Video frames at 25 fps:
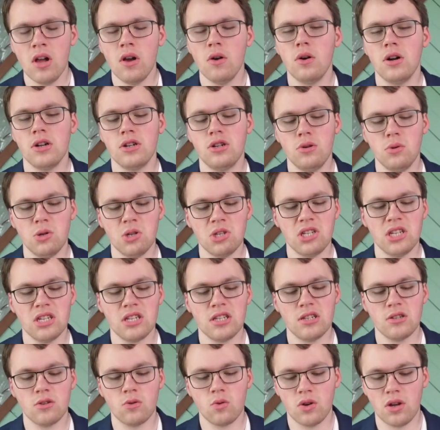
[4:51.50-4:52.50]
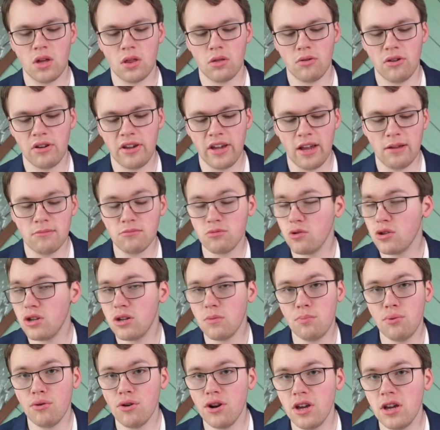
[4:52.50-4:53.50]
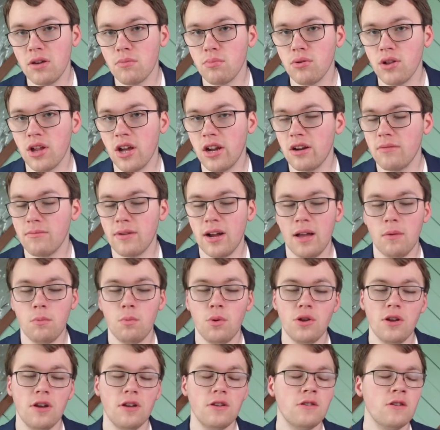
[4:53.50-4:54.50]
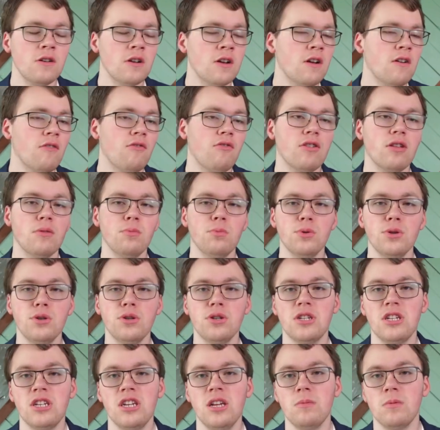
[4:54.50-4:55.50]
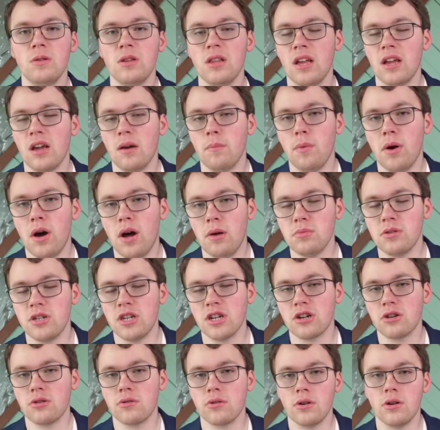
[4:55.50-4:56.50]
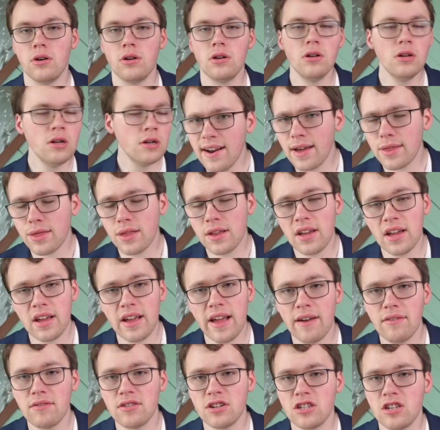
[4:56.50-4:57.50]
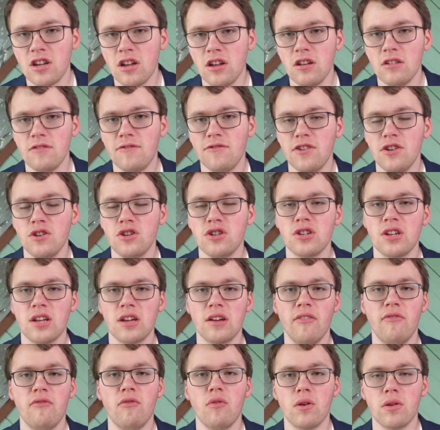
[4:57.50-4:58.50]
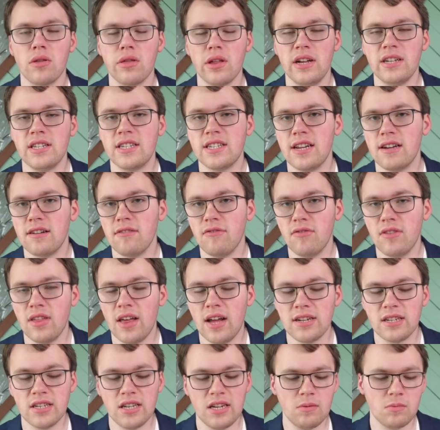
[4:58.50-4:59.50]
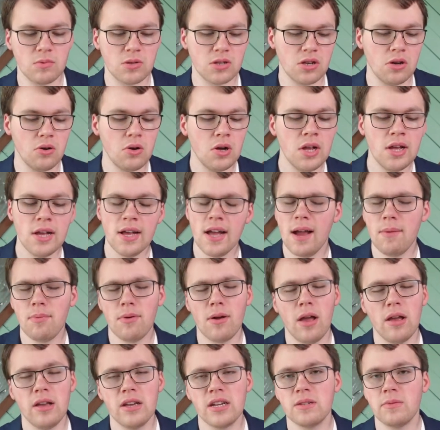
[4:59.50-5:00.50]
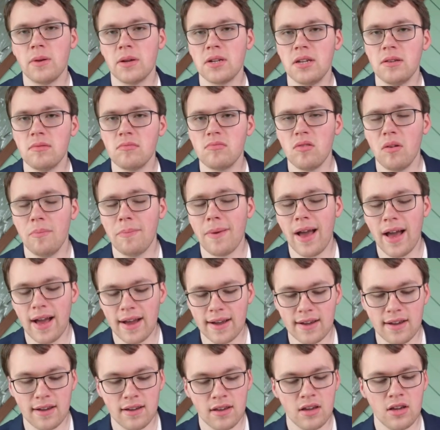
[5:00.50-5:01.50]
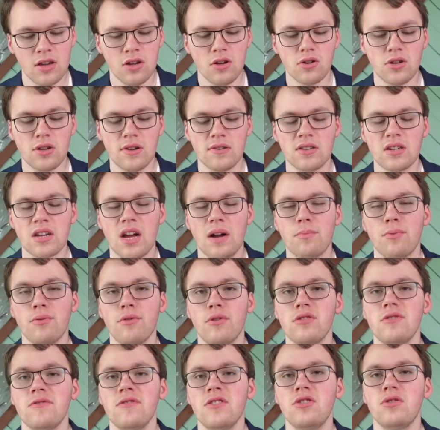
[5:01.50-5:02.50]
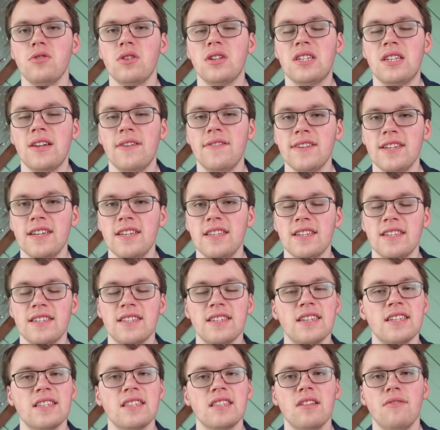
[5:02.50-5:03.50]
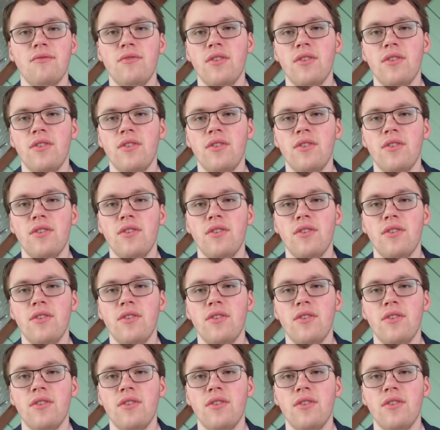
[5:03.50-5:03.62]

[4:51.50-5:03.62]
who had 2 assists in 23 games, was a pretty good player, in my opinion, for the Blues team in like a bottom 6 role. And I think he could have a solid future, like a 4th line center for that team, so I probably expect him to be back. You also have Scott Perunovic, who had 17 assists in